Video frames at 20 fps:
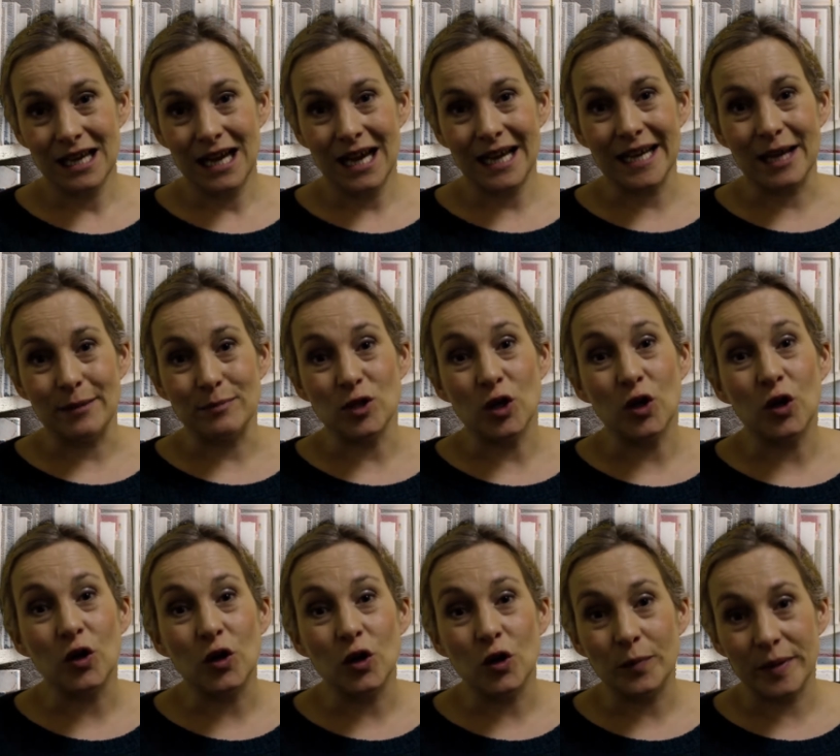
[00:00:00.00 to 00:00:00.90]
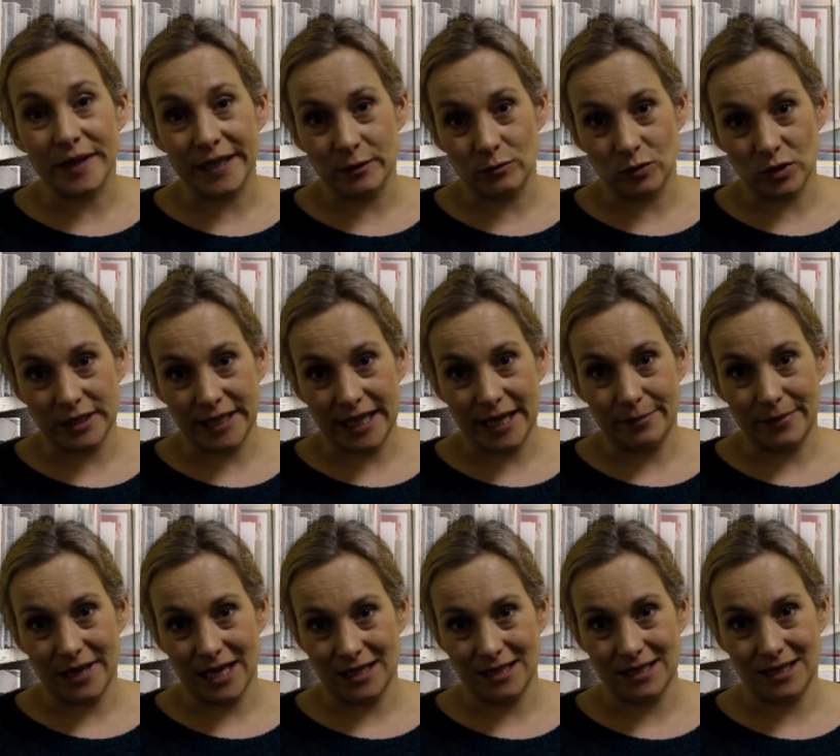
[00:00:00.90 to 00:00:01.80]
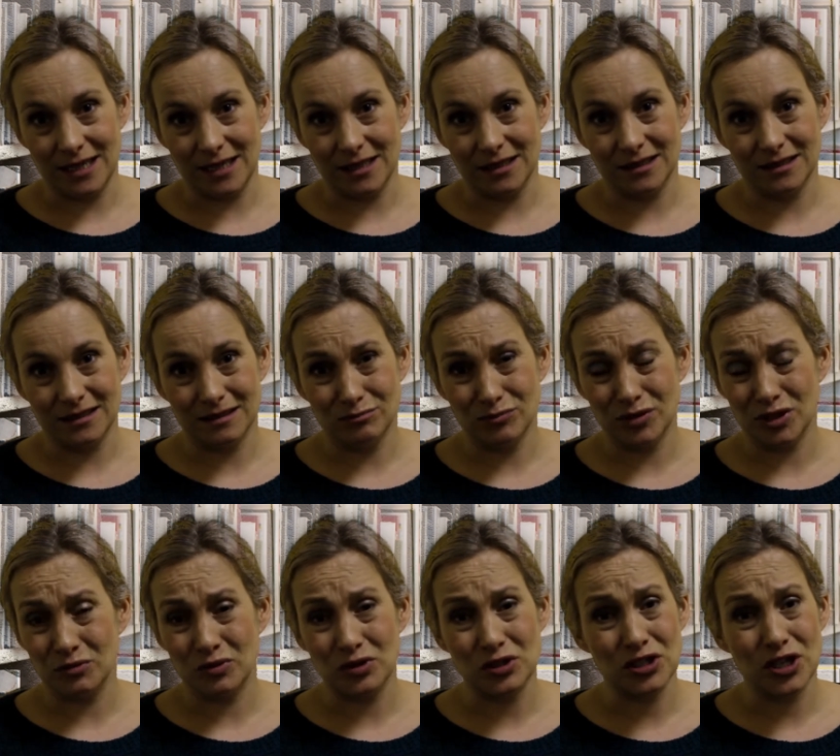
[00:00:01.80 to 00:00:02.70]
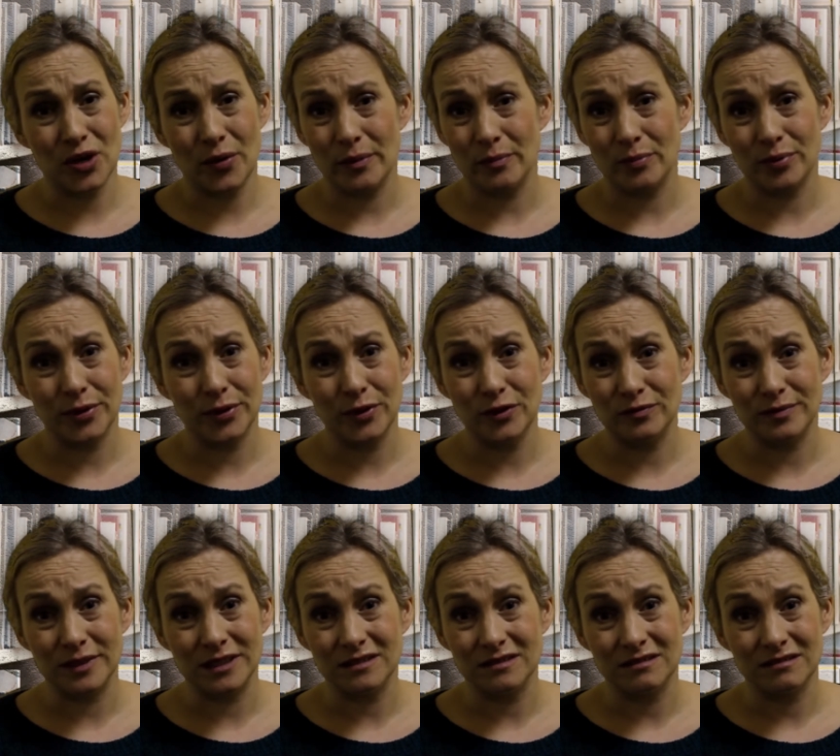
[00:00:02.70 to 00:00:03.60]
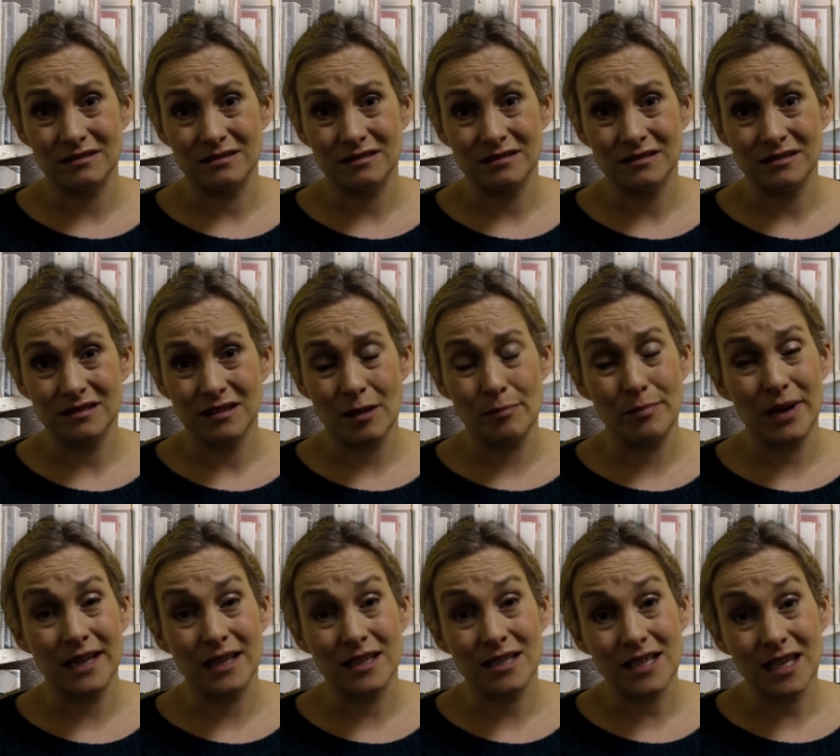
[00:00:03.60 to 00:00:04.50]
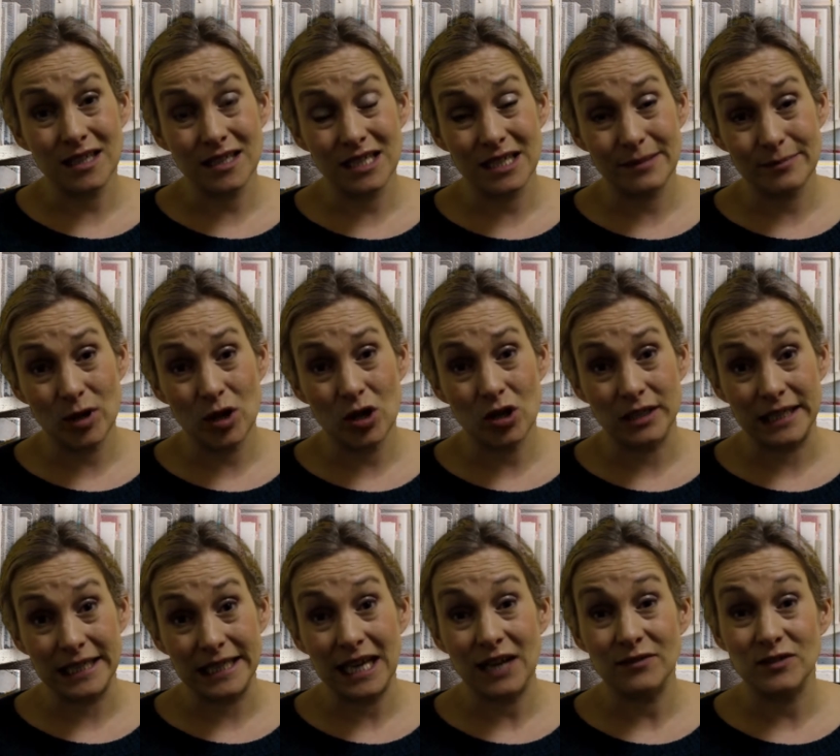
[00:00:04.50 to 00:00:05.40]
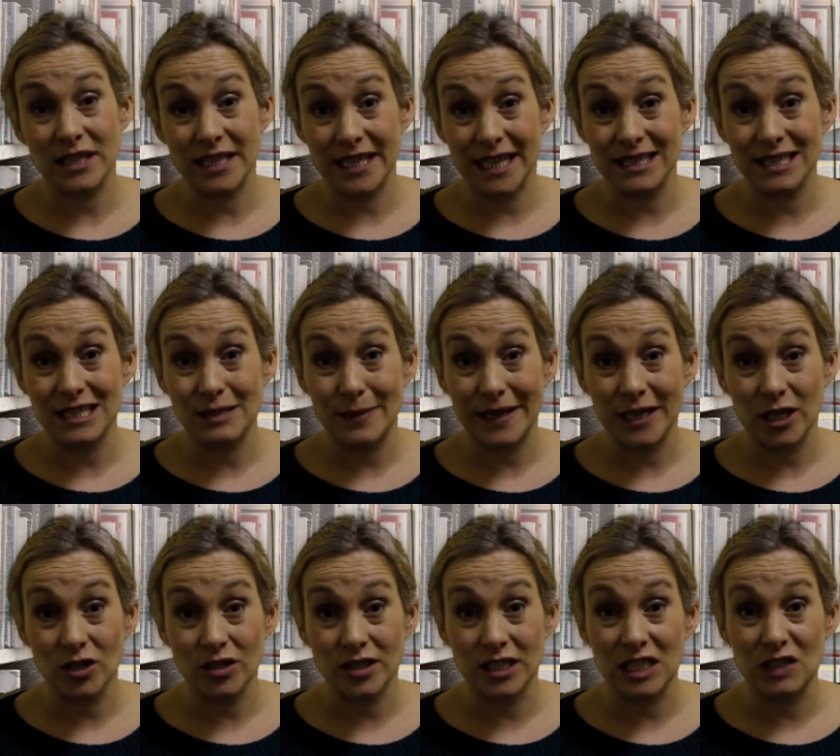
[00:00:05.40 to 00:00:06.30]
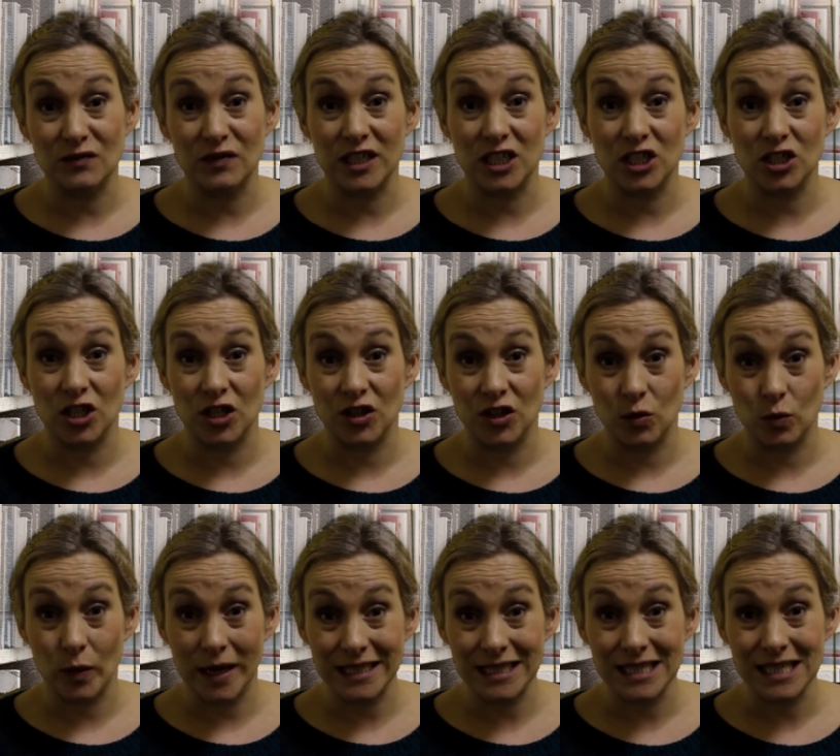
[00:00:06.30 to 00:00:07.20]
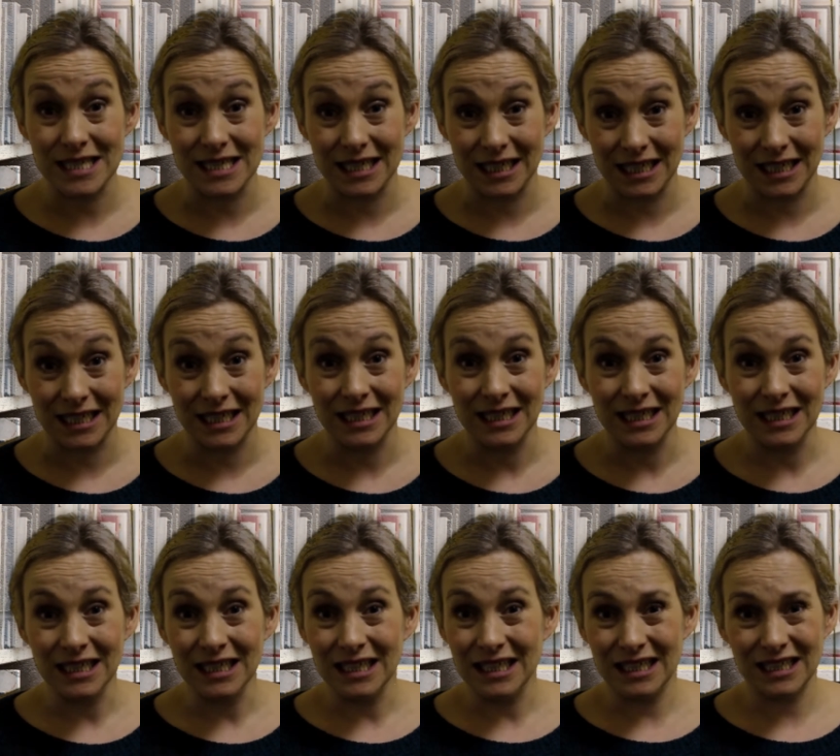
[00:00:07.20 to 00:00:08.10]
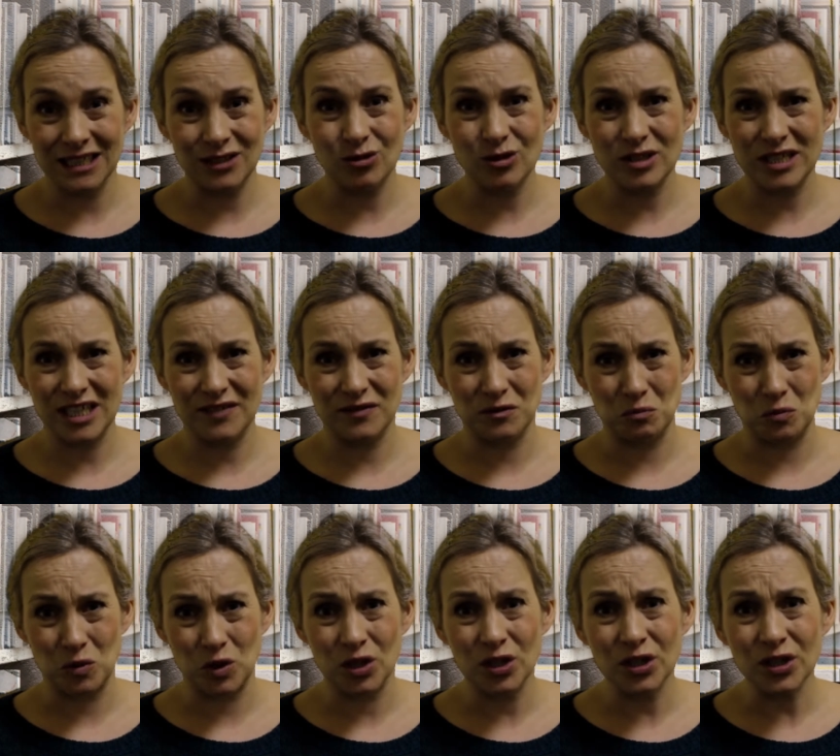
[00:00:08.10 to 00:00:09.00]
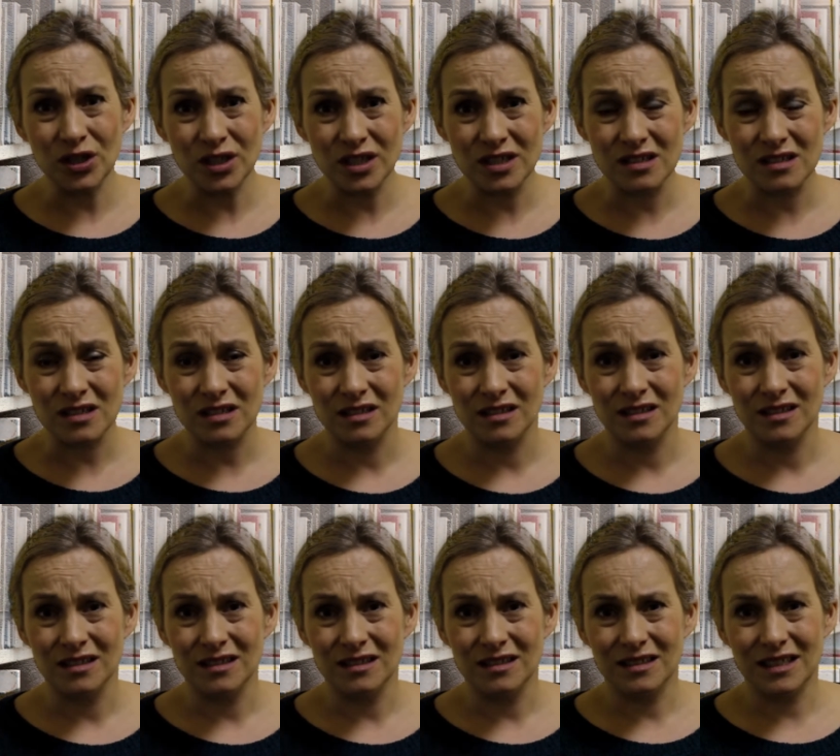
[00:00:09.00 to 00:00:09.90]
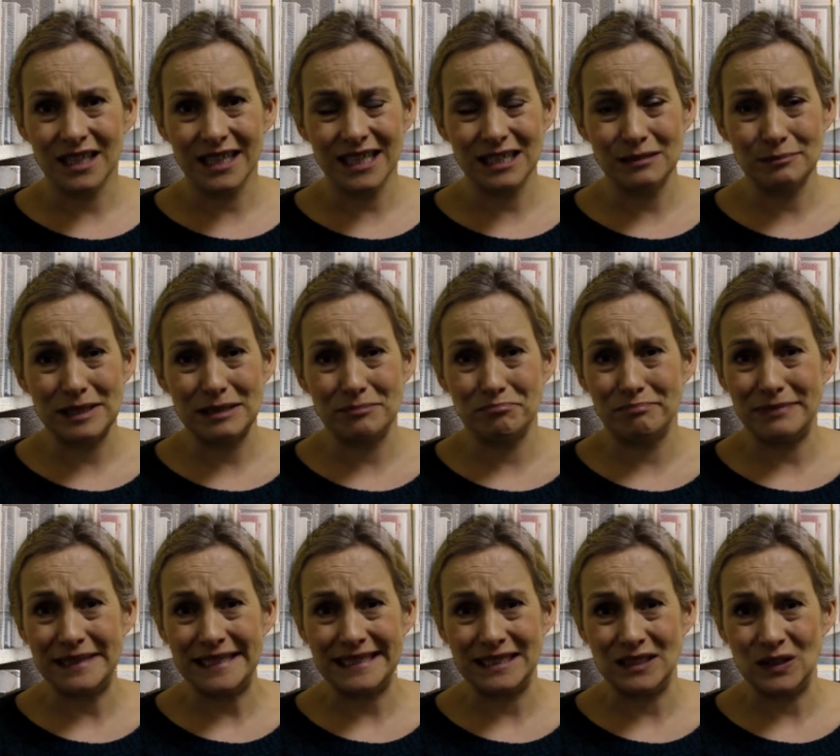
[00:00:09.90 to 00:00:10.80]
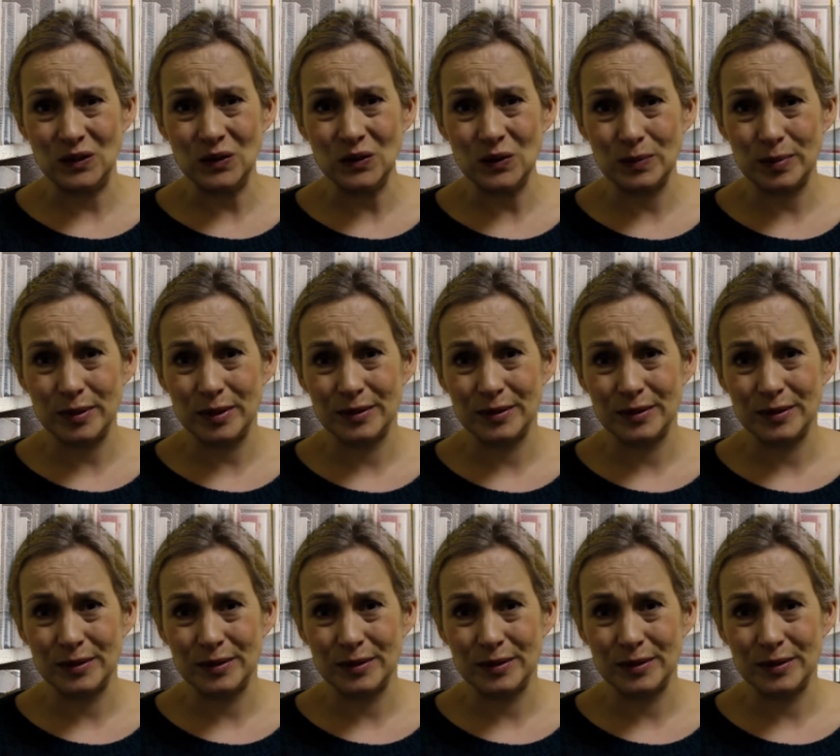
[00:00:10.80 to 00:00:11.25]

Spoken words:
I kept hoping it would get better, but there was no improvement. And by the Saturday morning, after the antibiotics finished on the Wednesday, it looked even worse, like I'd been beaten up.